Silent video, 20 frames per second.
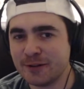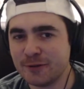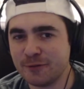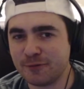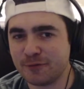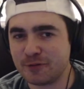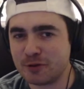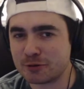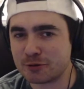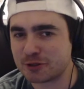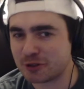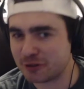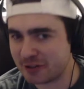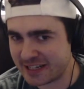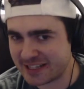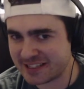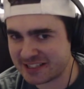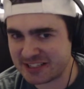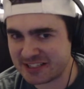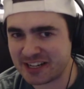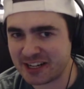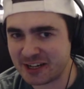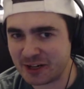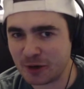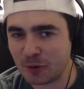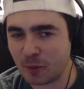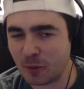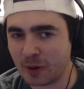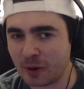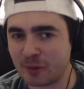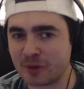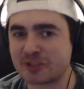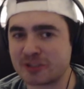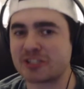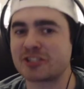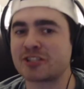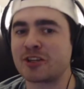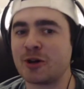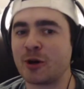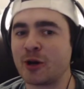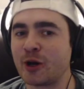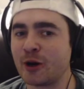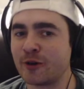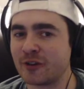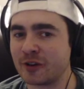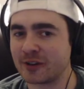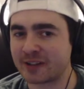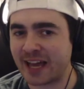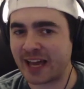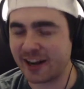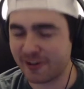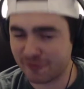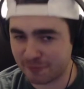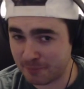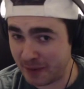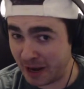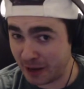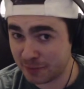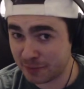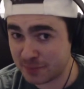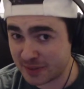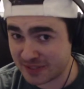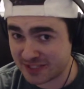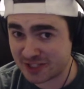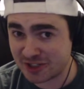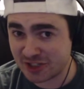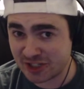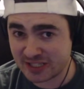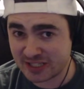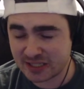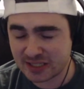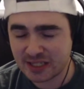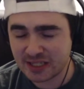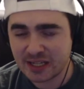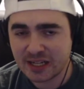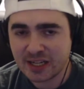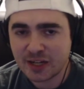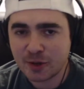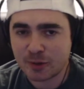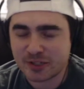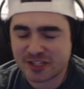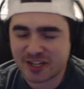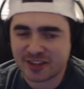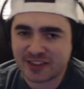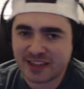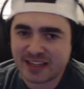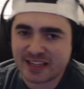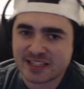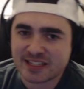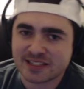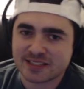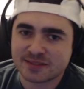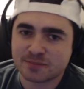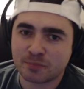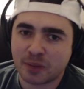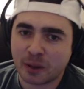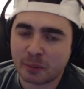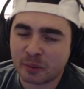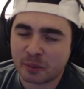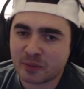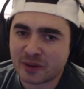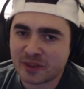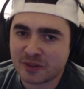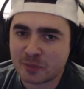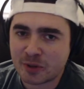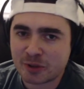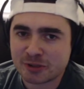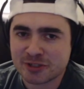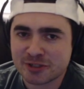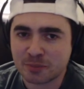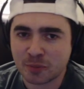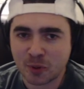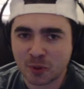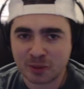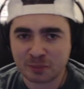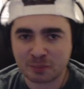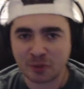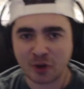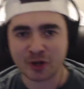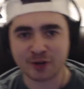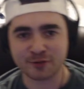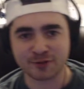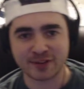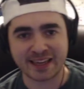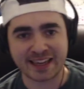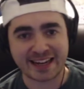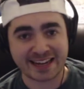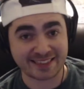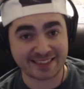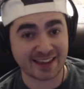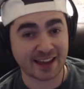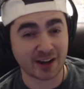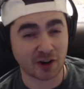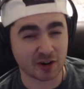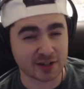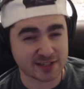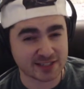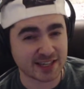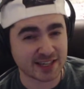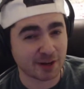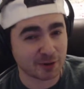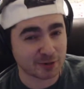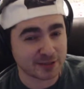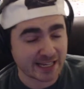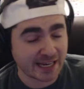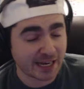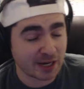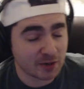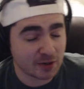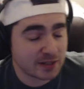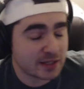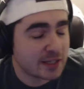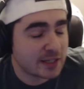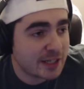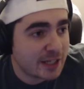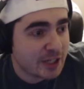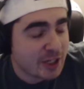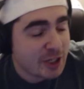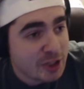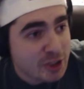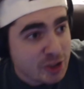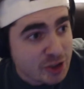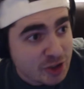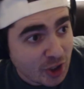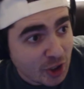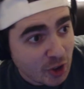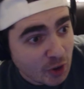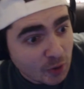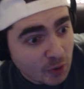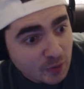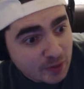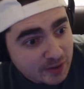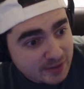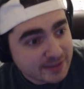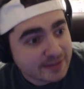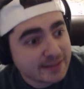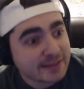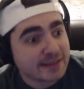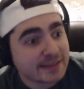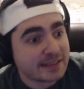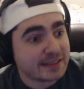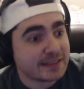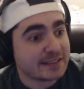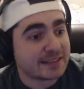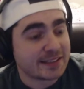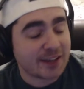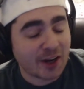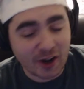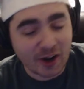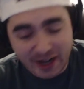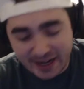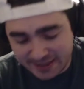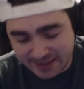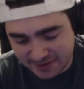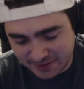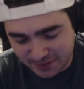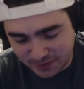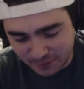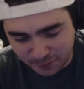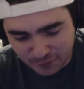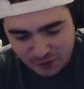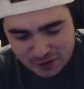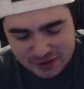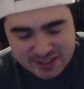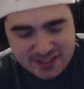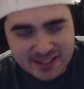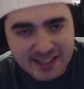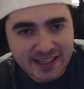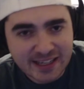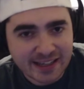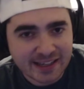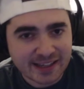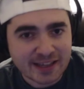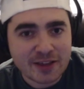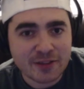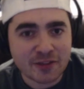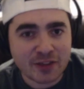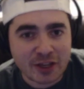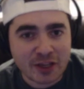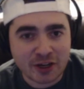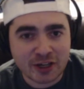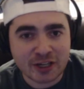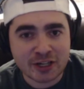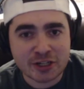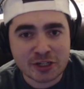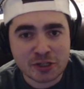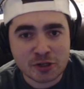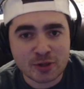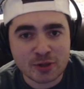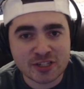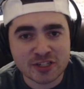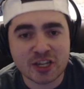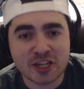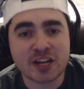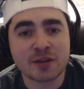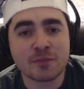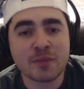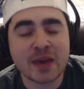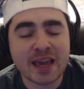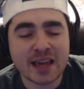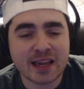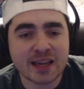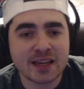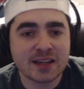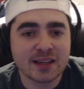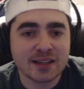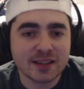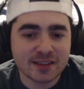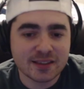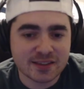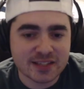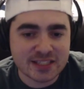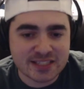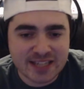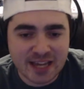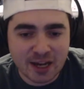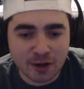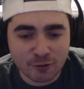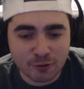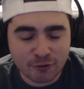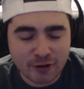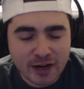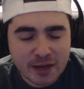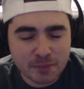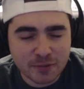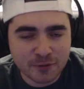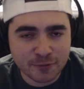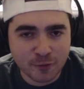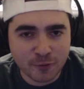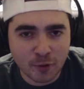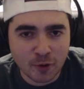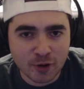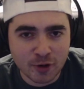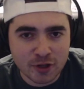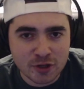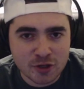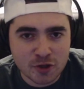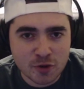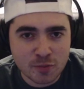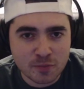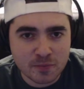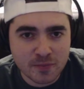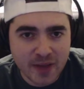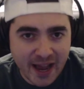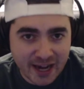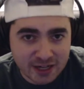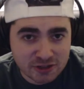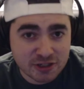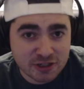few screens here where we're just going over kind of mouth position, which I think is probably the most important part of getting that R sound down. So, all right, the first thing that you're gonna do is you're gonna make the sound right before you actually